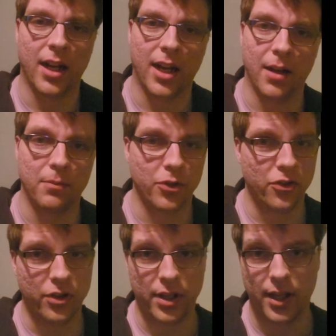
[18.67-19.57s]
I'm just
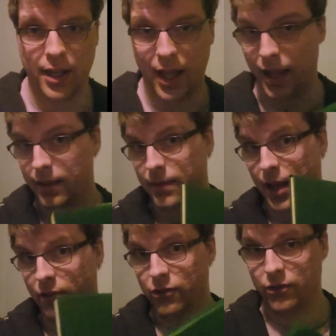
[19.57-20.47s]
gonna
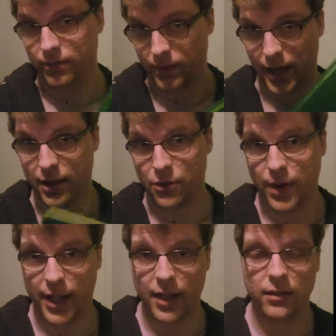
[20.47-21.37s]
have getting this
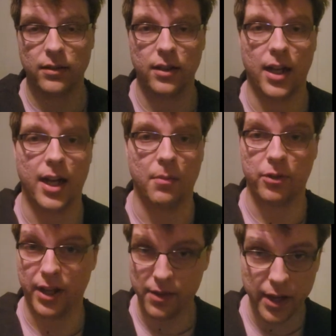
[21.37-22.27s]
ready. Uh,
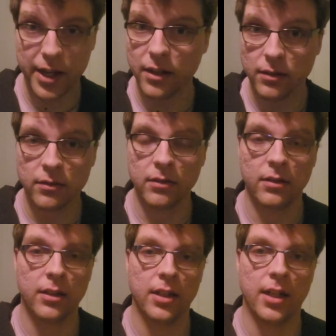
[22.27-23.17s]
pretend it's not here.
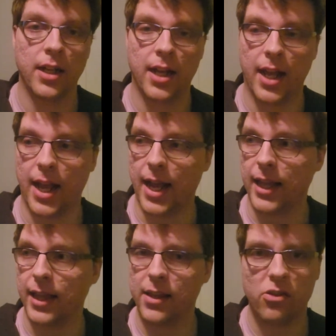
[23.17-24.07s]

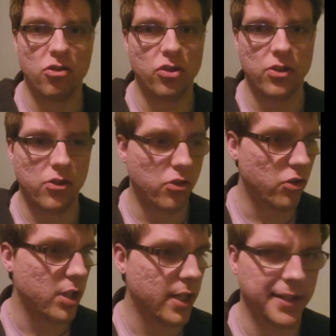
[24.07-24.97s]
And let's
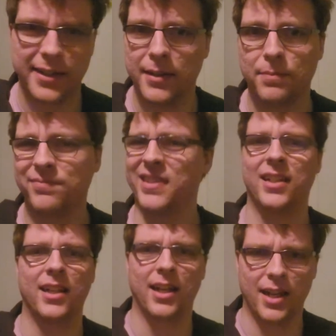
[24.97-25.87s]
just, um,
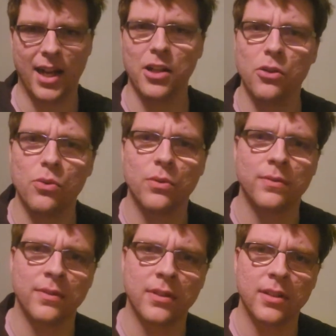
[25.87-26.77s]
how do you,
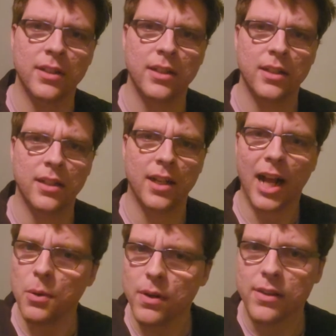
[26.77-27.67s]
how
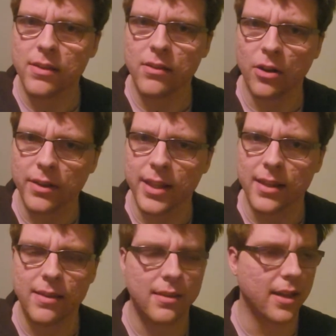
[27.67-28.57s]
do you want to start
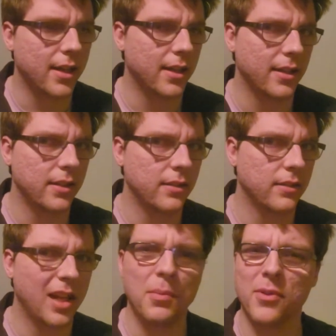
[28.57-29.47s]
this? Uh...
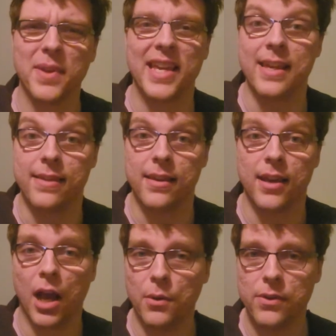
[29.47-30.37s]
How about something easy?
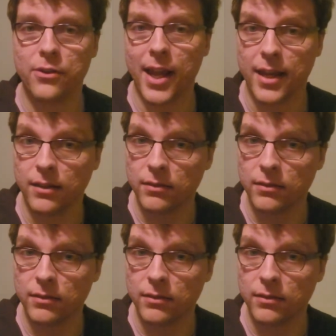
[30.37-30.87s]
How was your day?